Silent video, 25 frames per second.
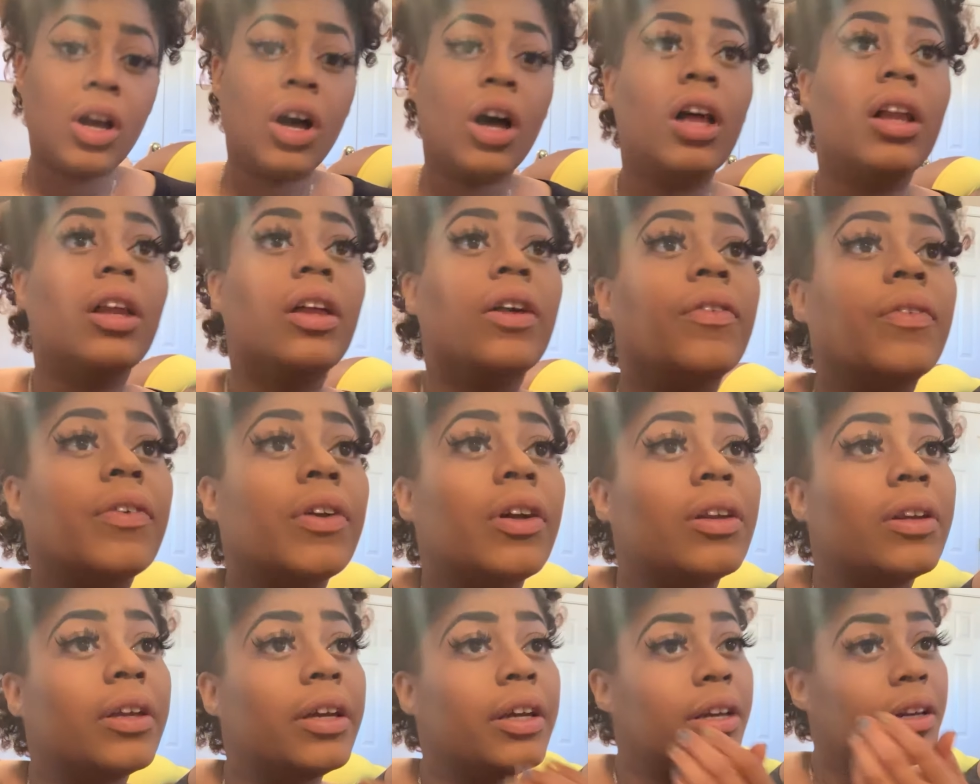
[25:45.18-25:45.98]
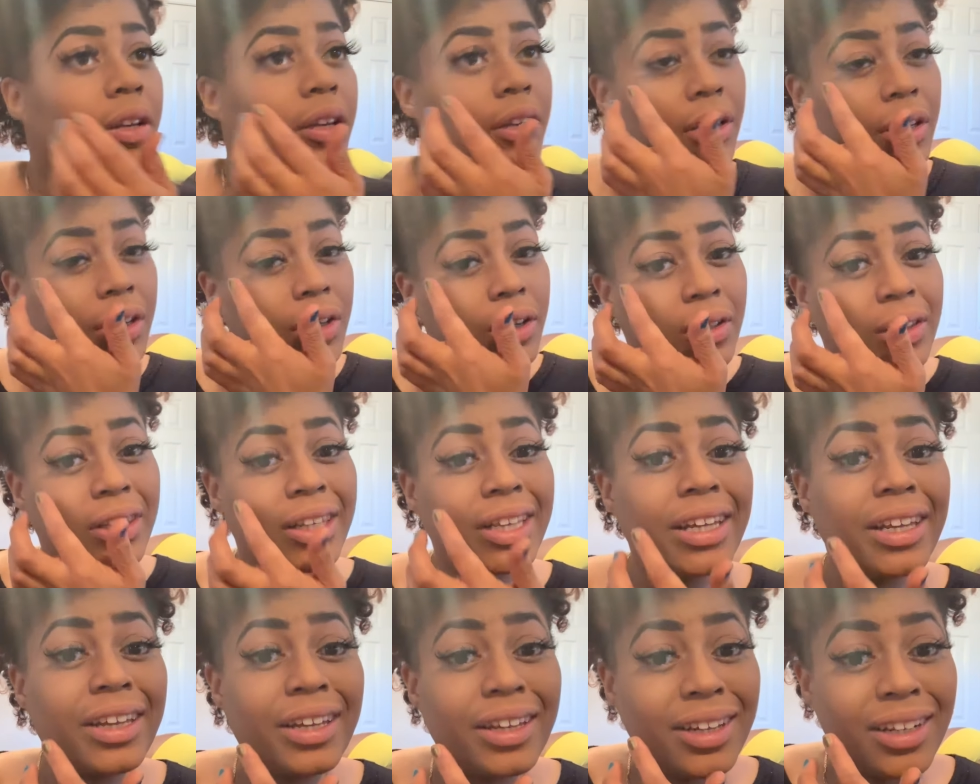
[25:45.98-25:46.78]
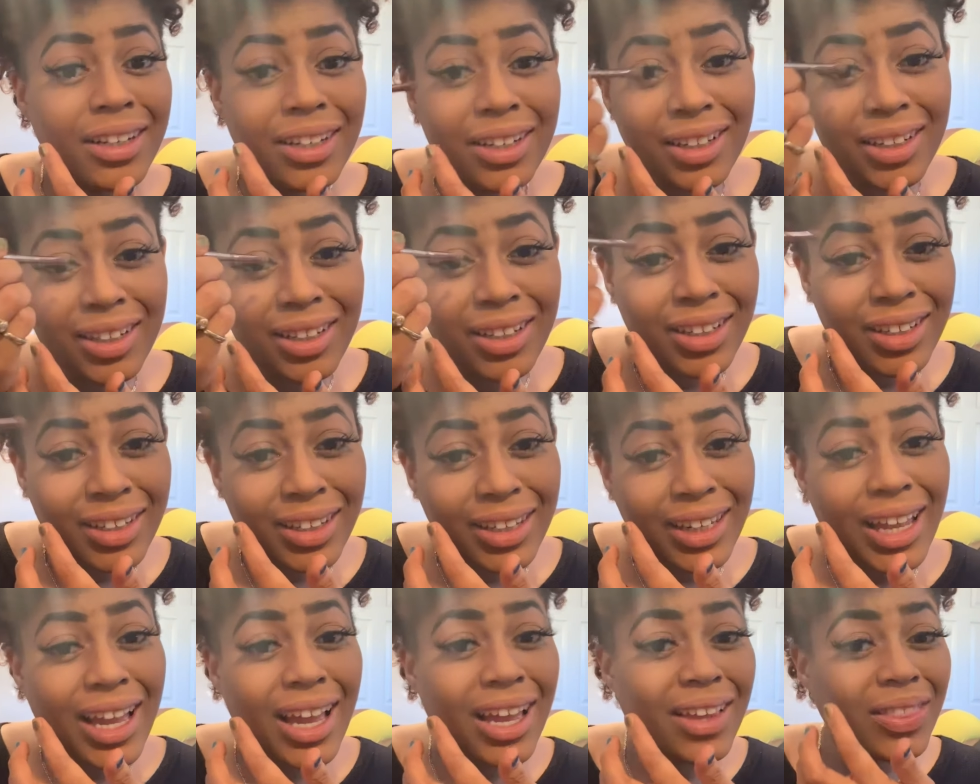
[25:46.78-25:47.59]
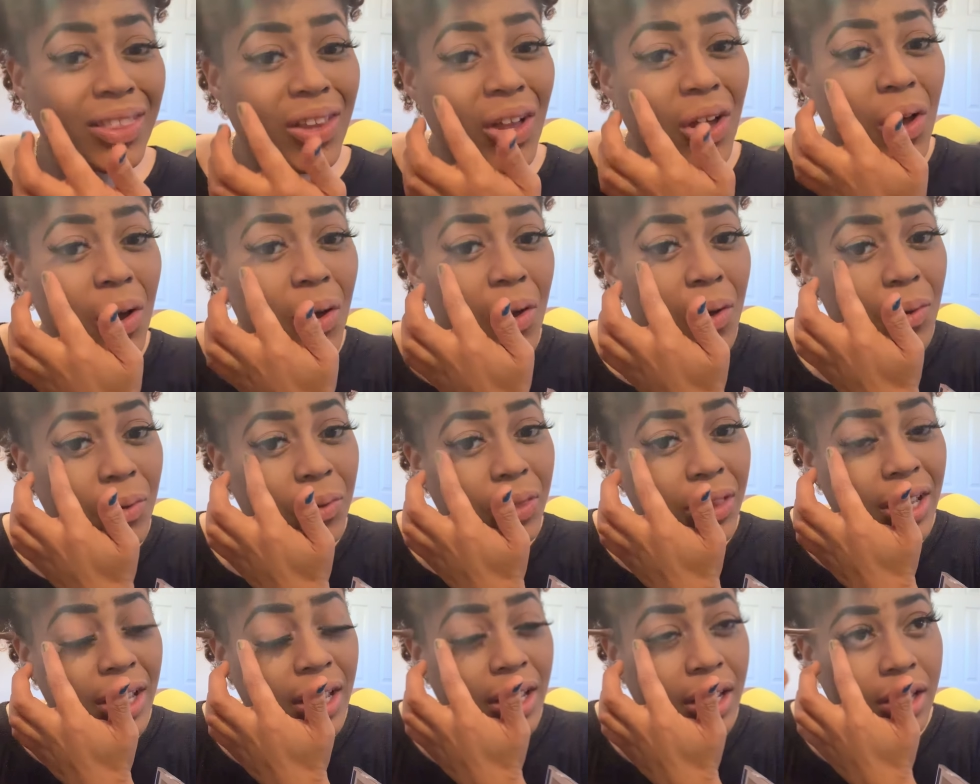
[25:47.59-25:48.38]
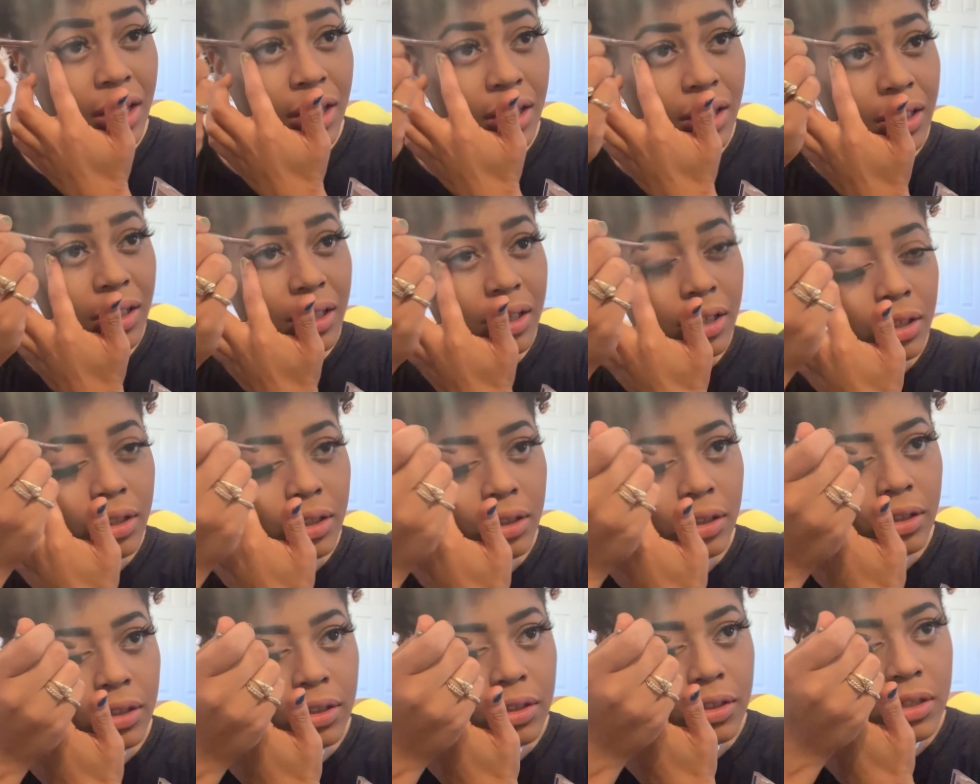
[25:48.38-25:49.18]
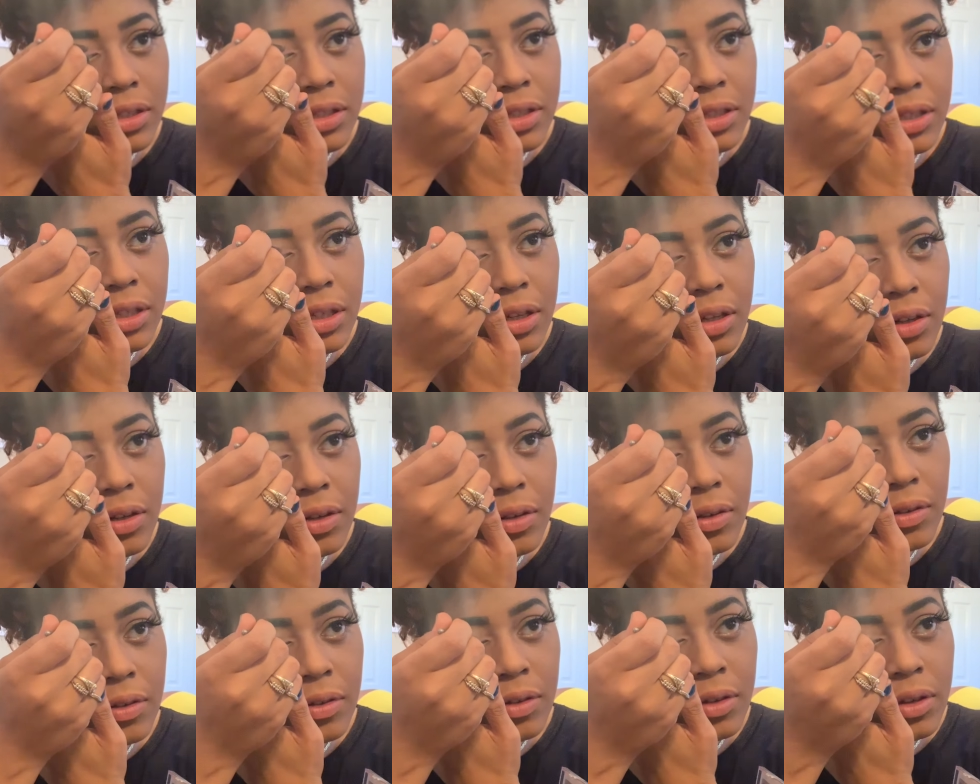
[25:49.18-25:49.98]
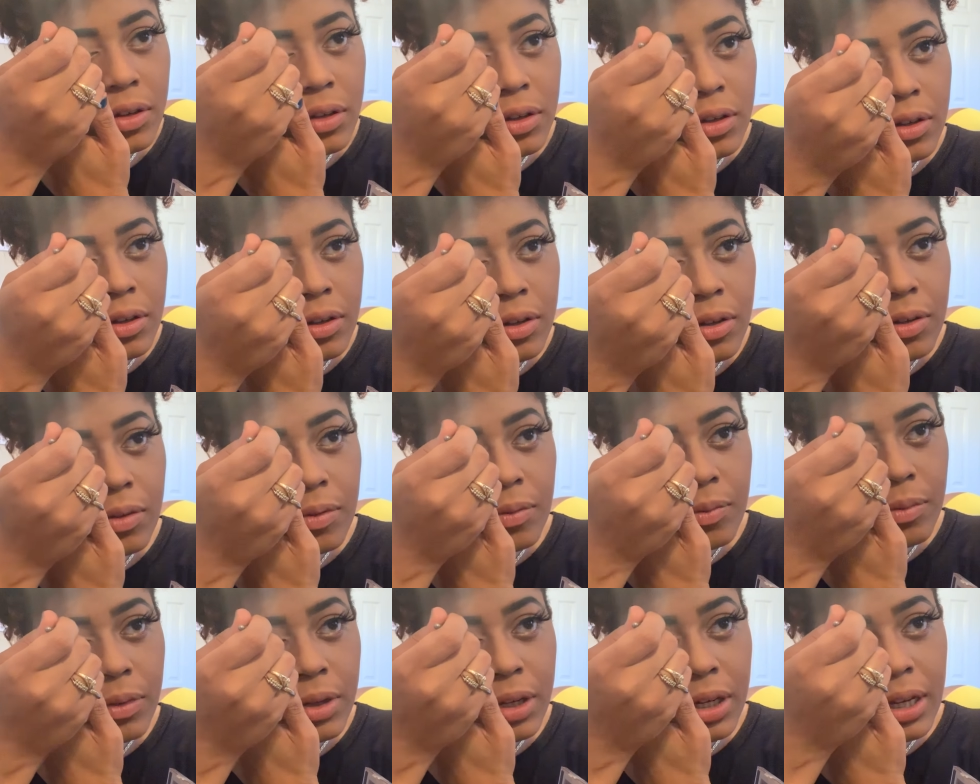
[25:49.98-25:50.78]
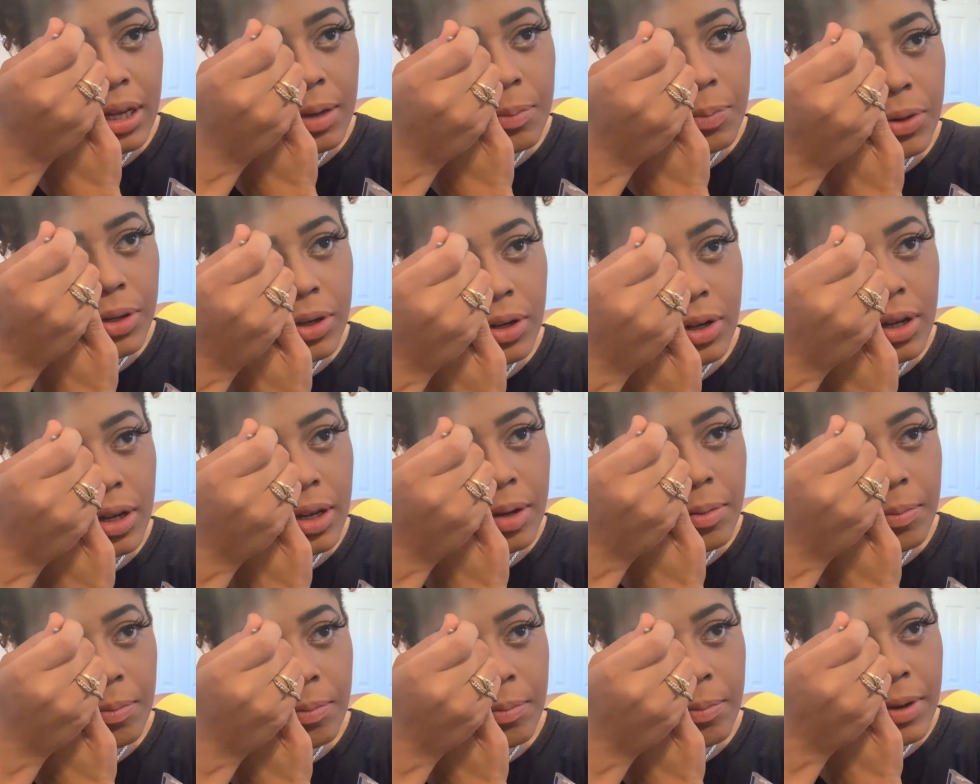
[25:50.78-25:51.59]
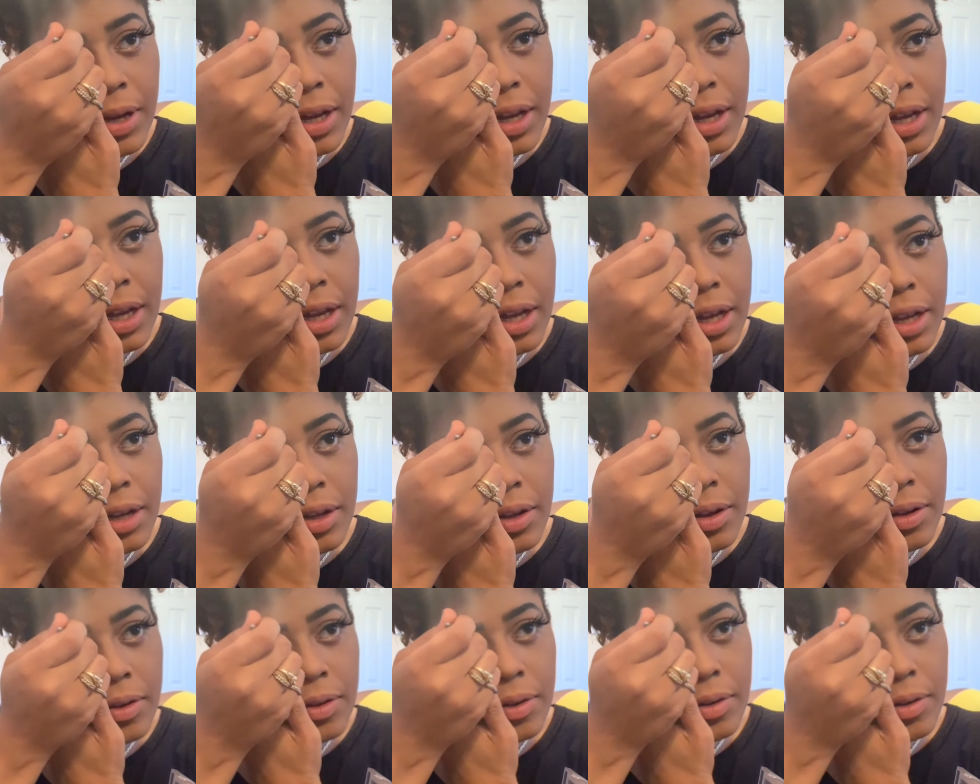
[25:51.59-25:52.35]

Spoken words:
all over your lid. Your lid, not the whole thing. So when I put on my